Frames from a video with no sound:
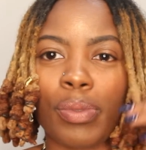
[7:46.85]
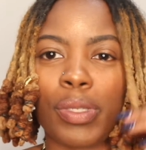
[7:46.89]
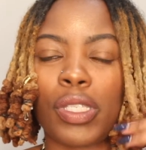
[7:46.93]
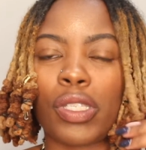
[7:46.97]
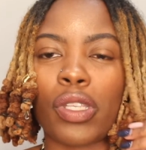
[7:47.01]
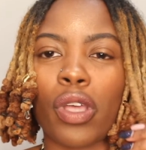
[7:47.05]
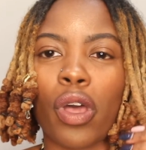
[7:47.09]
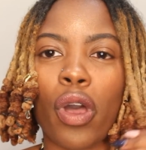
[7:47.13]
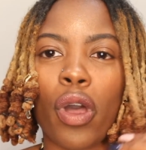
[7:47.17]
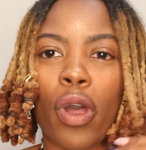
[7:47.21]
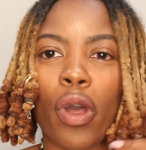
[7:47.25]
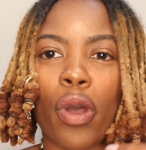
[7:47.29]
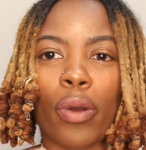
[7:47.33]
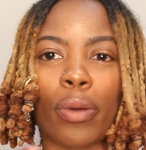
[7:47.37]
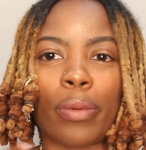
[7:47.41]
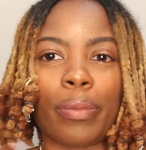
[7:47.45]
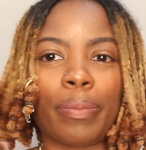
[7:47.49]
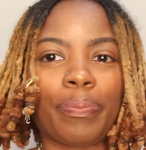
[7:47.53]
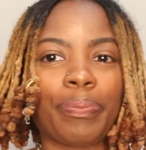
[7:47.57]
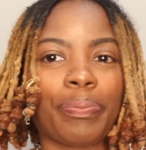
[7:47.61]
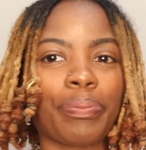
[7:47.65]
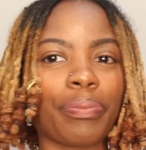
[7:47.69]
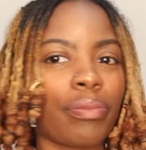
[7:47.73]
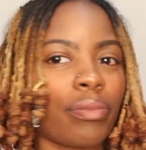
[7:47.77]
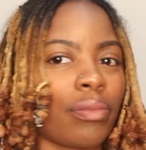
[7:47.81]
So
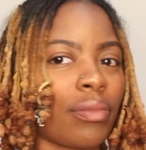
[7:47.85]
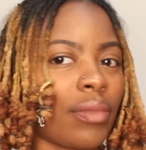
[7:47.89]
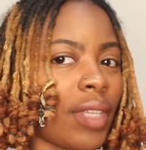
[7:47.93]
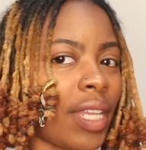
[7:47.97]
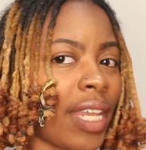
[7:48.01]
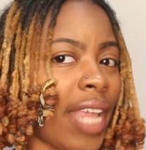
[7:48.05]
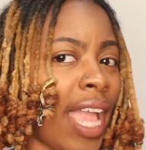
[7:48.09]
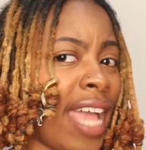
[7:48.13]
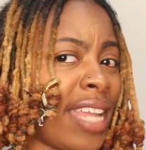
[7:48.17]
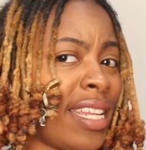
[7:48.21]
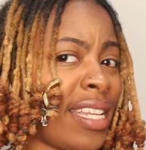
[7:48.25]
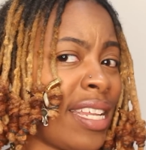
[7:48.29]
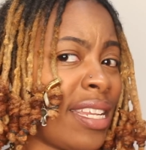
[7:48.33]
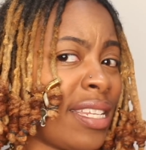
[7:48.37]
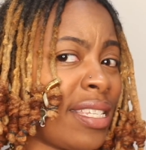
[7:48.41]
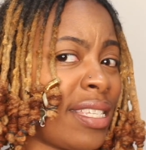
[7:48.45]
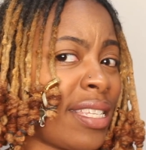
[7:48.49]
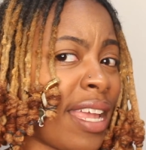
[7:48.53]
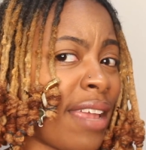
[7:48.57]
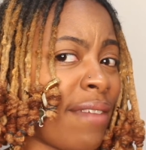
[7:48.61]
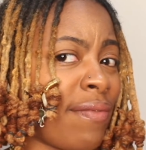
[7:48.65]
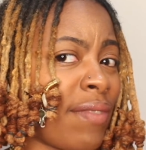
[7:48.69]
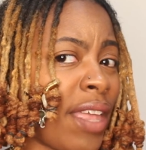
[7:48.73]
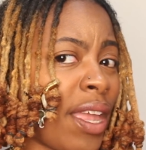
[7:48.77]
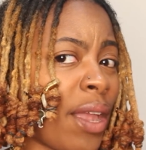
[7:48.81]
I did the
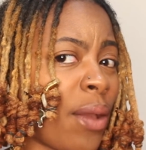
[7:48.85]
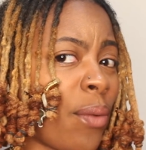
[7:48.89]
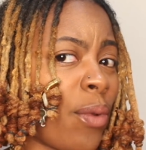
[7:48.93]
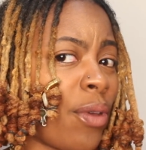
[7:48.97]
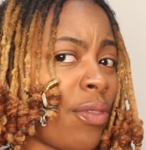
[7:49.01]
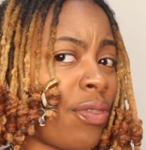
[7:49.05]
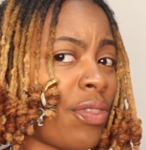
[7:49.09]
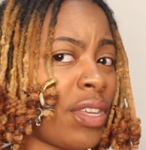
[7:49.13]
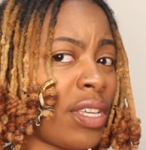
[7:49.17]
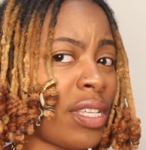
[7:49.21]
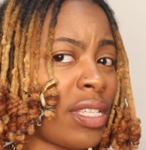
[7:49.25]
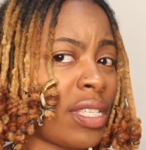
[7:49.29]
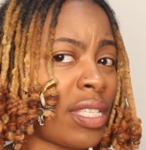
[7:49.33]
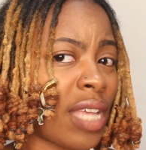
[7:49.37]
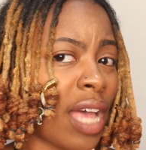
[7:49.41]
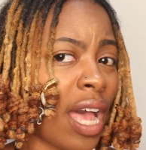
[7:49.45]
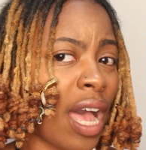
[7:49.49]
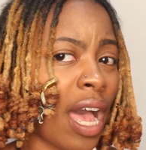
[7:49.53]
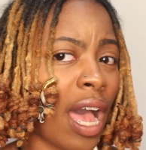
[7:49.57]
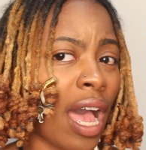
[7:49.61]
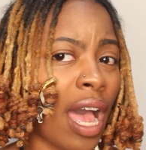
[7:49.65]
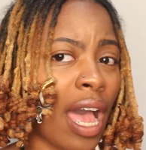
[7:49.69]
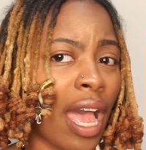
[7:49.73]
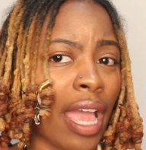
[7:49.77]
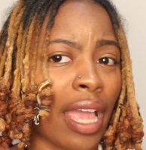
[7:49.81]
same thing with this
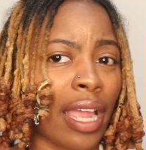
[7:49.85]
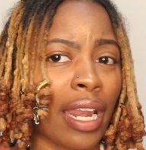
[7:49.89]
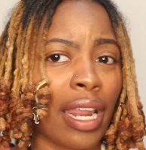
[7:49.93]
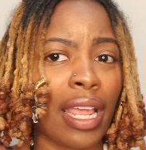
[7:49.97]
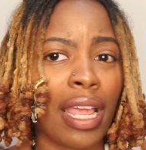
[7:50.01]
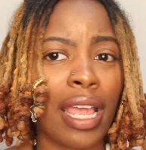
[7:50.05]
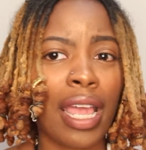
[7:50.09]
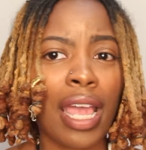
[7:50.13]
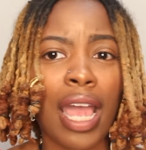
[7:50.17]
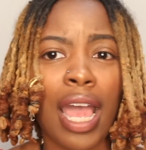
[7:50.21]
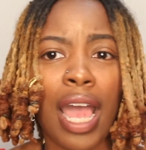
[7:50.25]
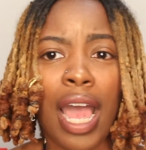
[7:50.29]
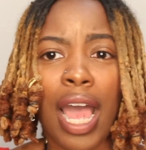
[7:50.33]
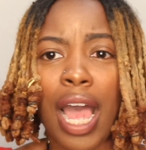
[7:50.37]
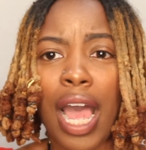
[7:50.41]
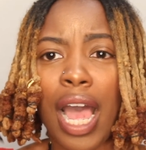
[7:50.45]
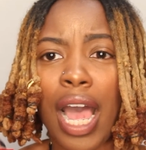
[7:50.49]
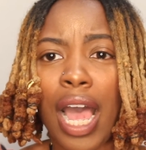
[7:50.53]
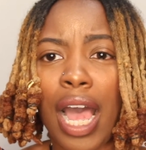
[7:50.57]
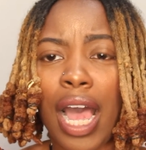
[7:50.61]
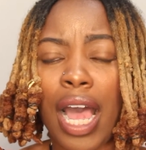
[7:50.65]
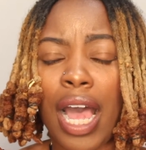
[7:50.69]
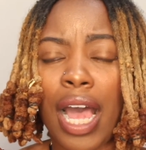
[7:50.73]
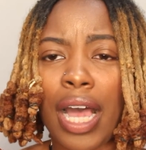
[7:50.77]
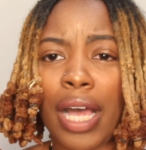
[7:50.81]
side, and
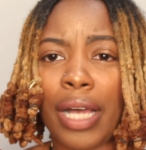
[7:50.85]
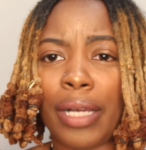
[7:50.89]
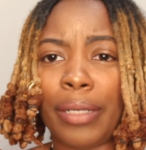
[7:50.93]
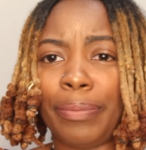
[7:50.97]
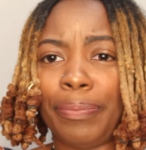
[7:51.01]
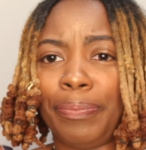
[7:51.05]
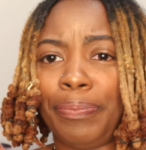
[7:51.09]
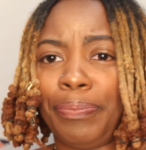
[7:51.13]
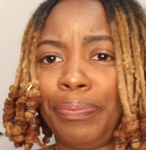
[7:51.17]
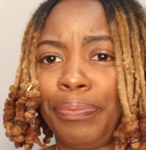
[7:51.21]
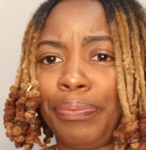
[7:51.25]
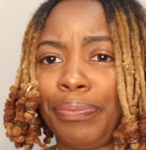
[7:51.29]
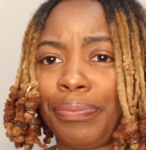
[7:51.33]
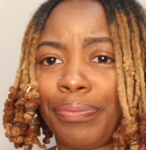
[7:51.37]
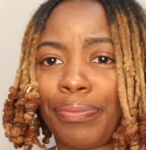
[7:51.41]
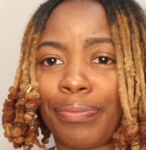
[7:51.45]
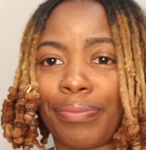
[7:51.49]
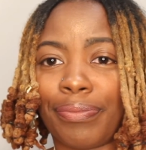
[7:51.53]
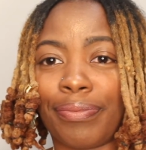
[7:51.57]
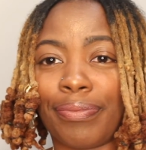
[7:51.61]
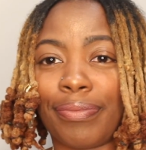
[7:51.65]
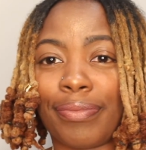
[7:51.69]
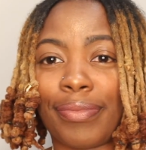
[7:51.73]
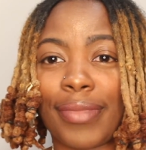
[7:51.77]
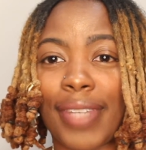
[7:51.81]

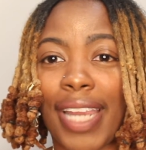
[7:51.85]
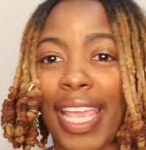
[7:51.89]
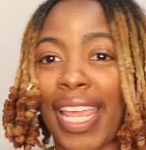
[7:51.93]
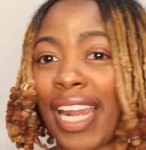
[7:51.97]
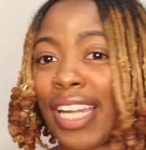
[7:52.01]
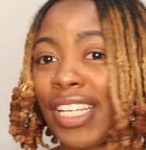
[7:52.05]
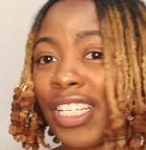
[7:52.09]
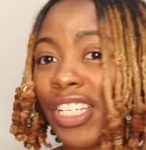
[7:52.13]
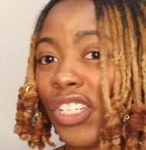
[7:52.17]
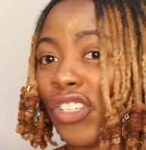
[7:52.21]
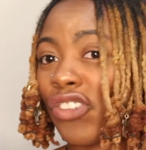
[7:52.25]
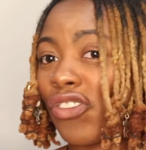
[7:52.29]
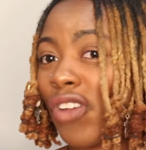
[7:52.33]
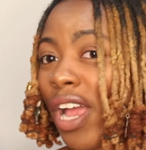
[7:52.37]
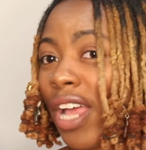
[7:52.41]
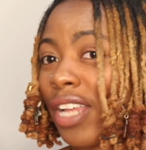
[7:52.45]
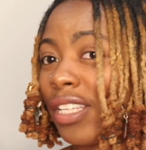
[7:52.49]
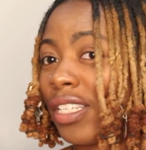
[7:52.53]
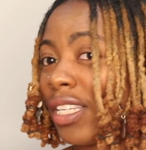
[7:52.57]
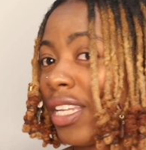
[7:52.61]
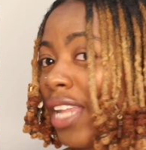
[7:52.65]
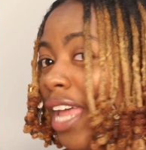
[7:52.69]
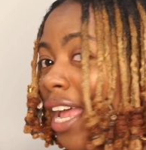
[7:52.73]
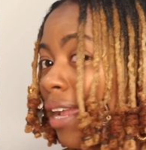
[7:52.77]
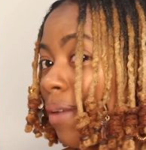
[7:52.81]
I just tried
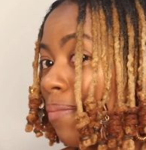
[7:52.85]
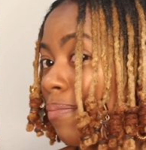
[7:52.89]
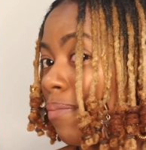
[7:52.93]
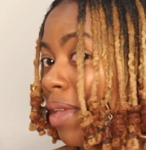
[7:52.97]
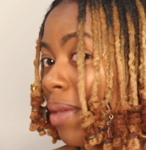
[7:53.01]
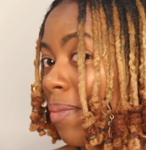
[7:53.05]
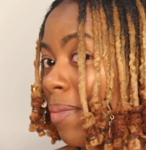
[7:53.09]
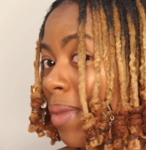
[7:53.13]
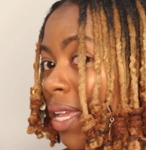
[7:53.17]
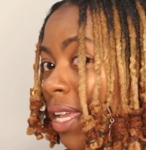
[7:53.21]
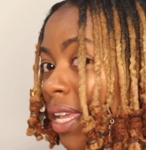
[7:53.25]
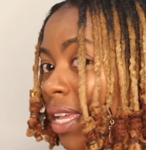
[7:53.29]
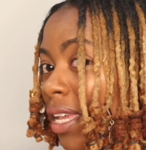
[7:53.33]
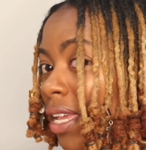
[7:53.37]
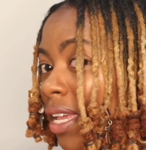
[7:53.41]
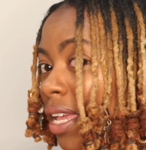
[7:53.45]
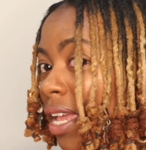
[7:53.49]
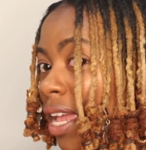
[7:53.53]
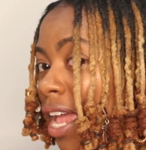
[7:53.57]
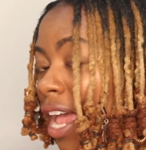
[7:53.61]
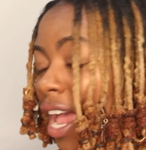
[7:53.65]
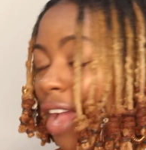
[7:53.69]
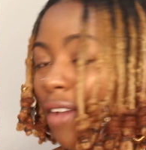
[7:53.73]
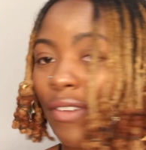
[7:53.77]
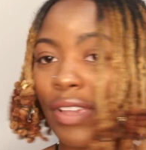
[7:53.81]
to like mimic
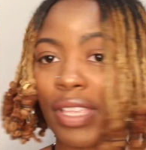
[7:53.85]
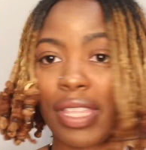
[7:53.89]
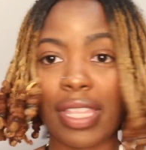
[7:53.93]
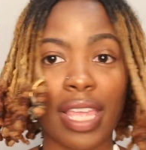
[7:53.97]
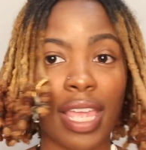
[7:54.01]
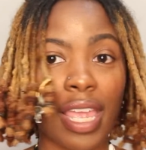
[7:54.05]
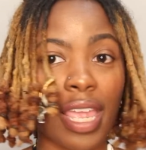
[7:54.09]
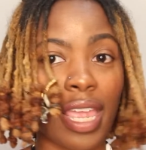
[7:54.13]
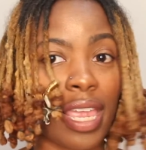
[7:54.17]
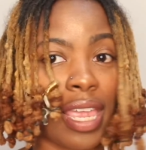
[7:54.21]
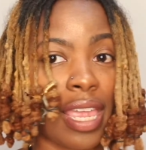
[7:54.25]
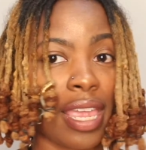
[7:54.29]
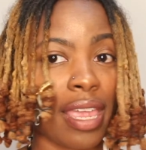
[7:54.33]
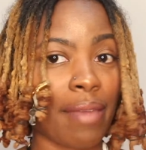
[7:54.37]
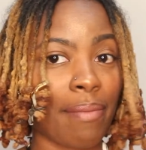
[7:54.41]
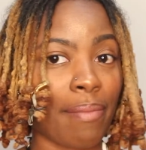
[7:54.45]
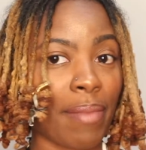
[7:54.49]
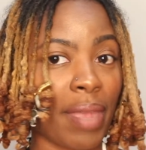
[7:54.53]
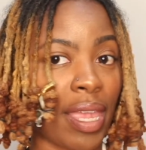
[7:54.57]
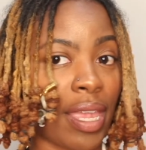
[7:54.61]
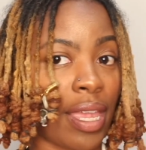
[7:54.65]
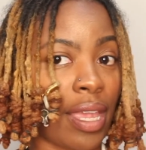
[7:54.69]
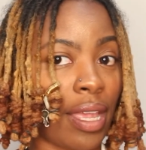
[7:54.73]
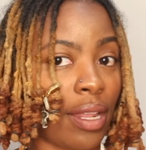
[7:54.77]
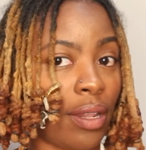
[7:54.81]
everything and
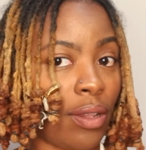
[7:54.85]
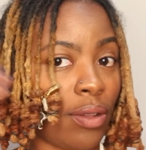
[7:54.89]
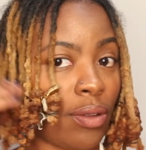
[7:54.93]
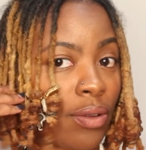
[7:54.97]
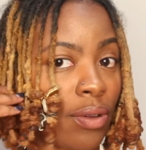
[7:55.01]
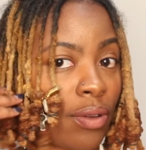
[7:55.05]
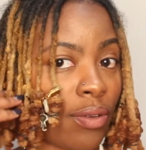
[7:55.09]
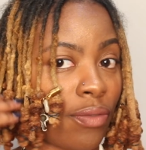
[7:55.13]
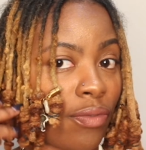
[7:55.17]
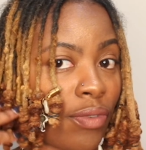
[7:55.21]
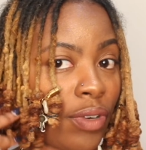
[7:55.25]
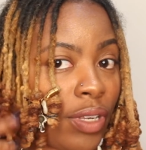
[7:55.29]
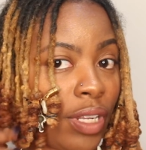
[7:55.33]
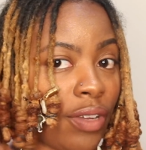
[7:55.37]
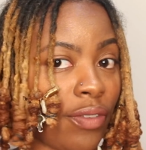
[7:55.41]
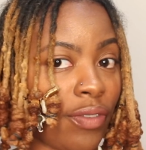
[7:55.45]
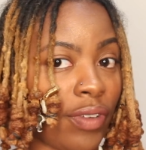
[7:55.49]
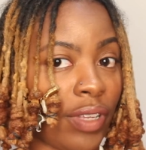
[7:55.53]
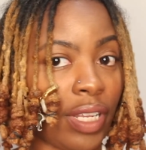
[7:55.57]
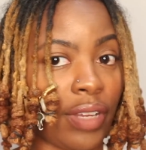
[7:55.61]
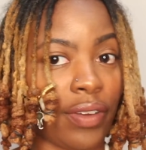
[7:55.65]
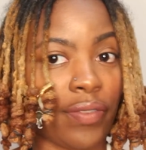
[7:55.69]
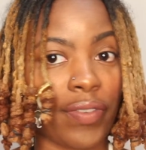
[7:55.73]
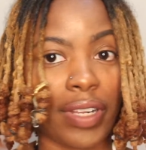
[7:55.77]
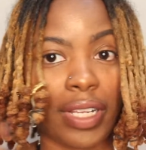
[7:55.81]
make it look really,
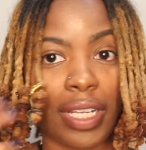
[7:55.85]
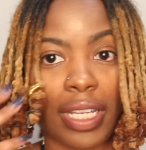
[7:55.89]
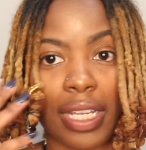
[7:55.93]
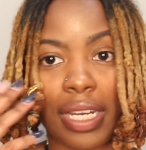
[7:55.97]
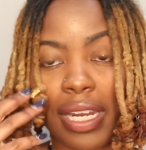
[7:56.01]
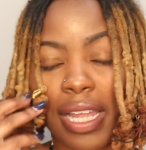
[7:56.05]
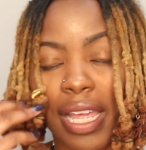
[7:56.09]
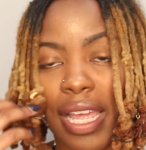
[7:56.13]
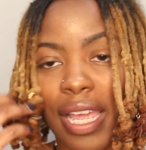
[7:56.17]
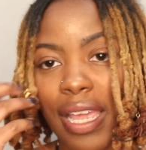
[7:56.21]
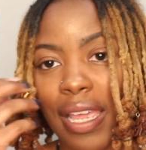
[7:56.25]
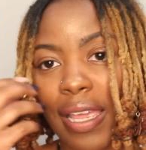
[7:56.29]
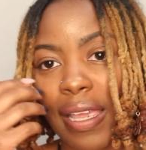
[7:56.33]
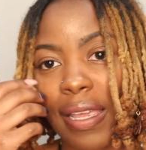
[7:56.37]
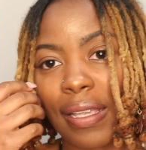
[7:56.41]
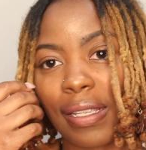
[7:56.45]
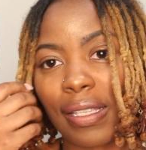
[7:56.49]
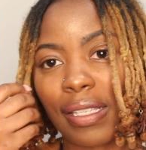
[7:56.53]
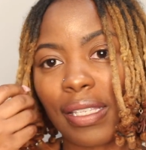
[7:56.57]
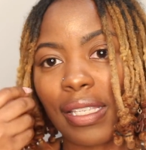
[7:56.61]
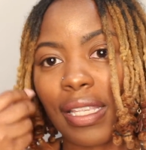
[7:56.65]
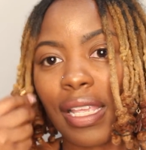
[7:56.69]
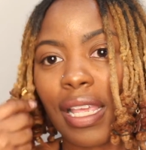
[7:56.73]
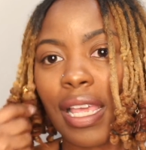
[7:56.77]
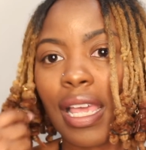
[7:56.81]
really, really nice.